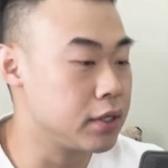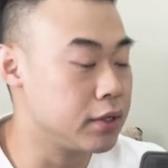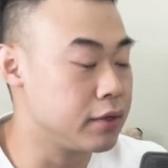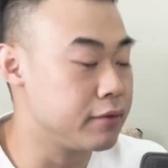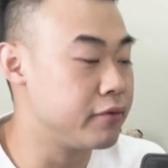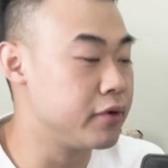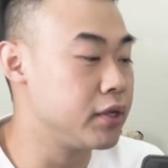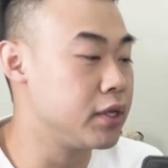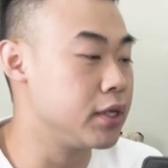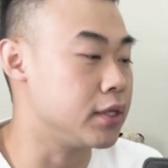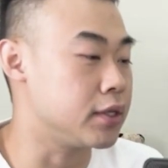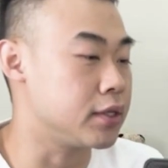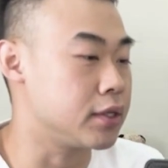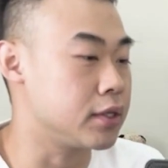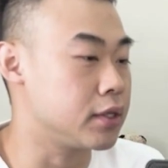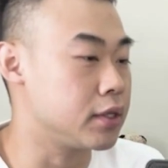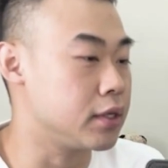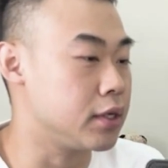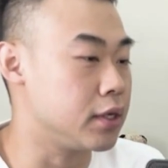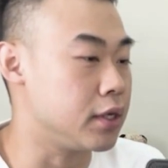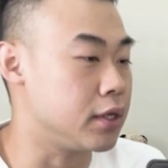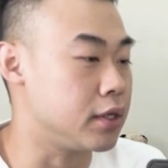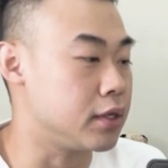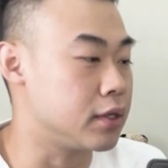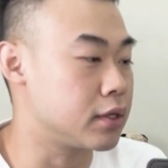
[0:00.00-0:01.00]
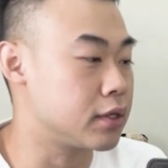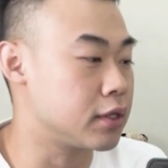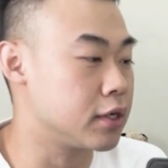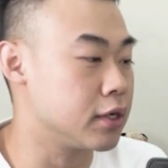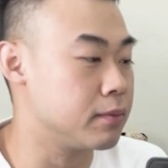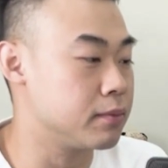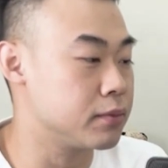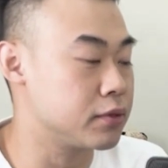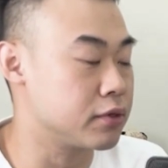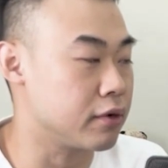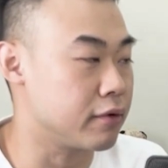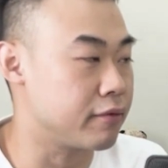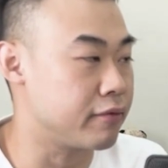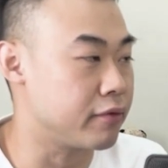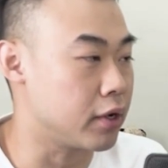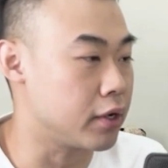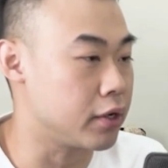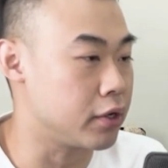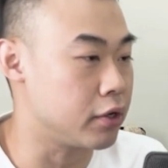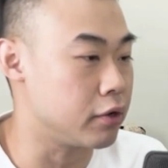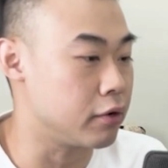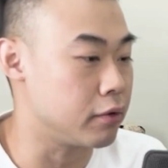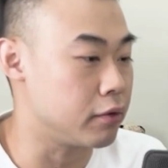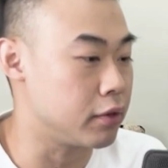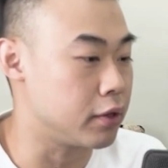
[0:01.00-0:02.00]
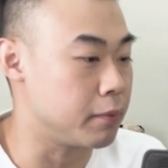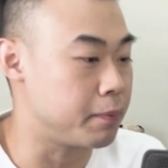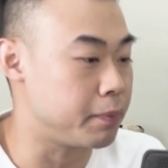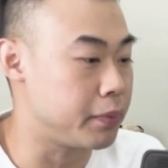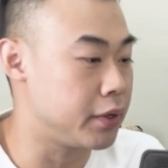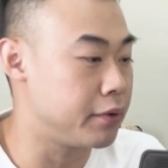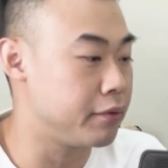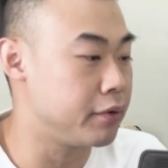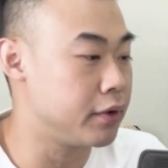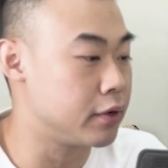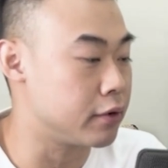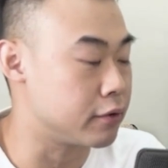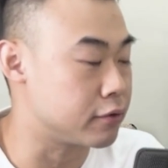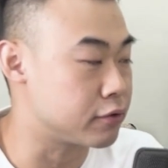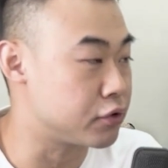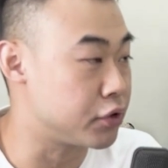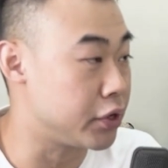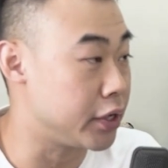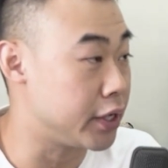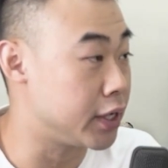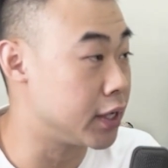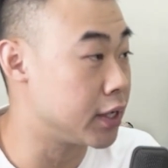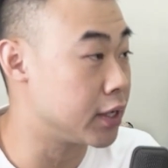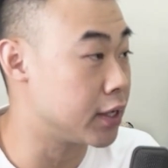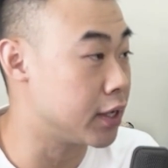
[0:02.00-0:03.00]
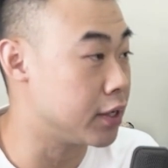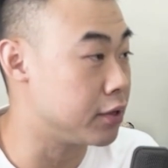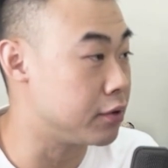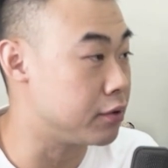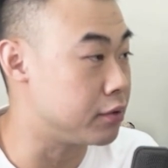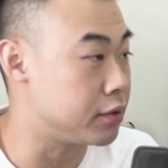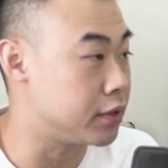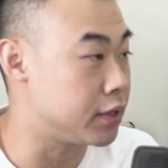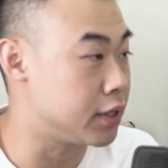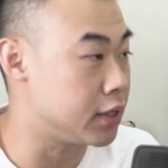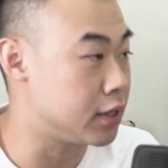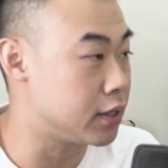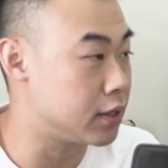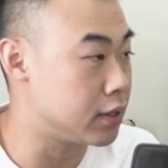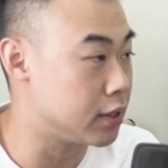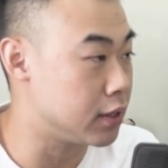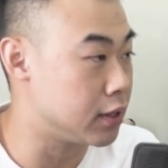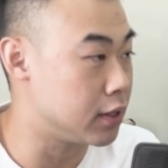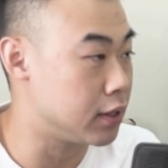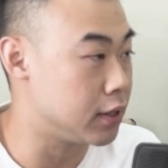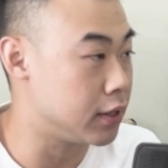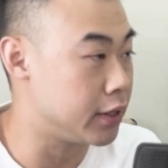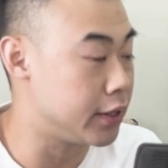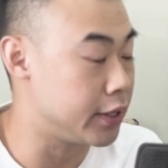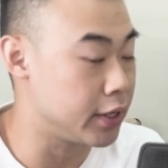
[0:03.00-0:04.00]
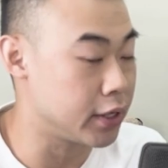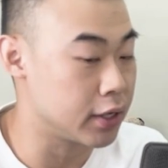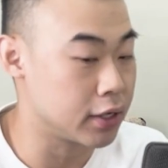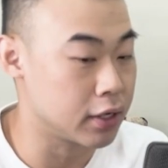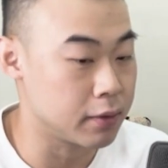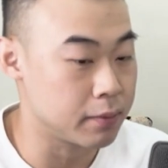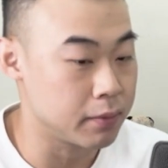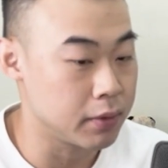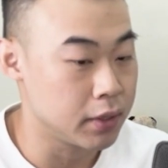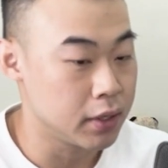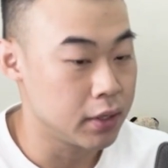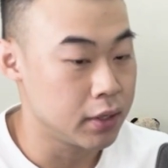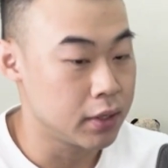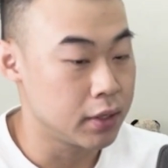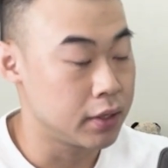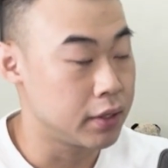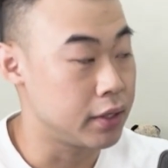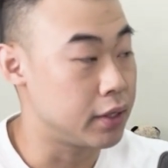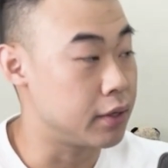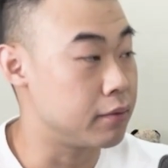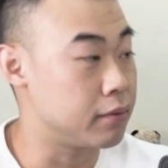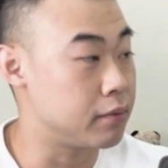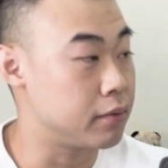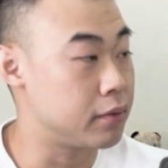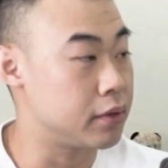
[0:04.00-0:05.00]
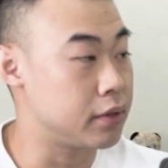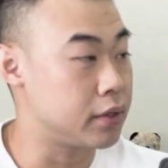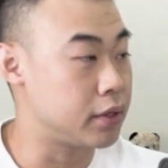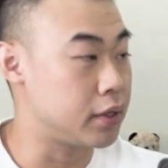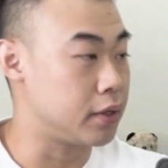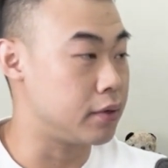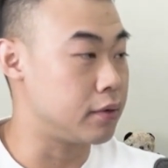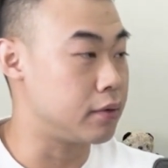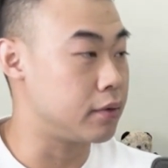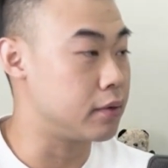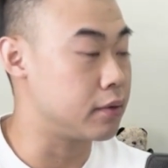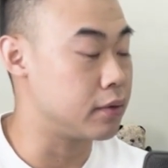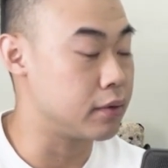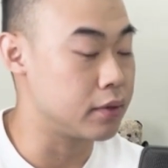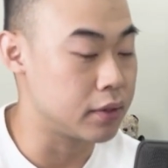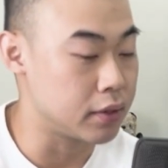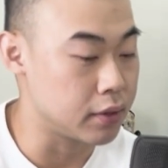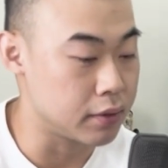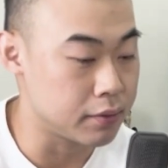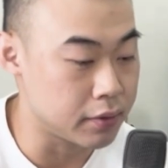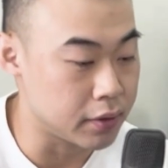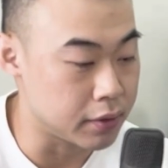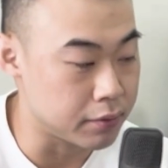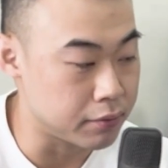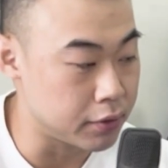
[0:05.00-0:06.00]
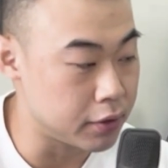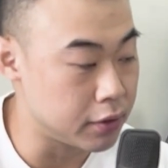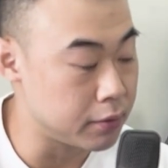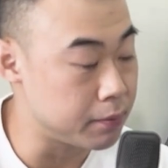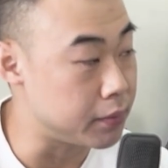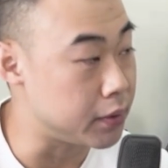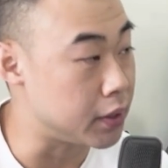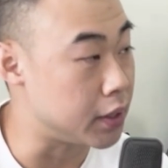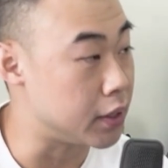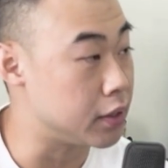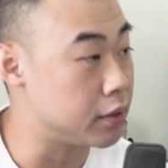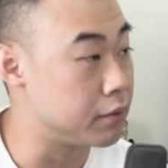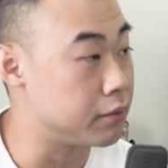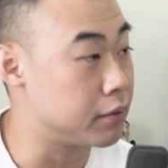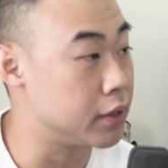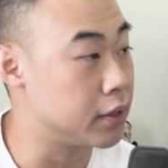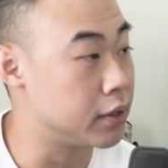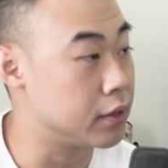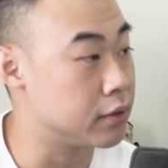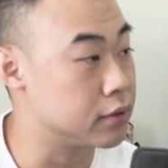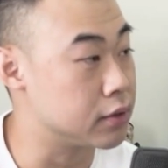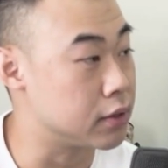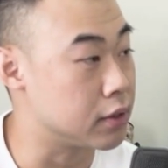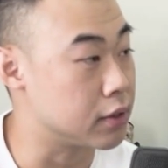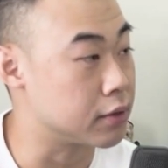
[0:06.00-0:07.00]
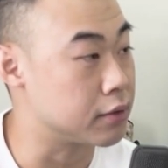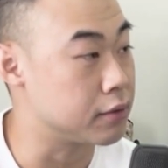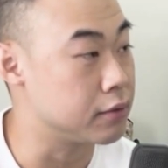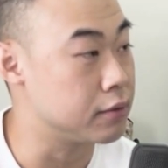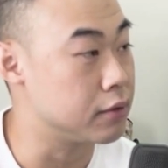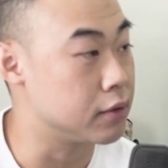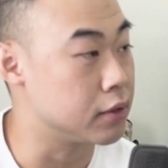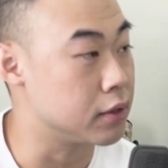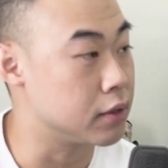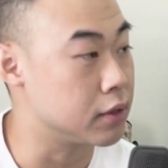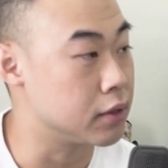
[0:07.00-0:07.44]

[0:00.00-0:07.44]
even in terms of like the period of training that you did leading up, there wouldn't be anyone else like you.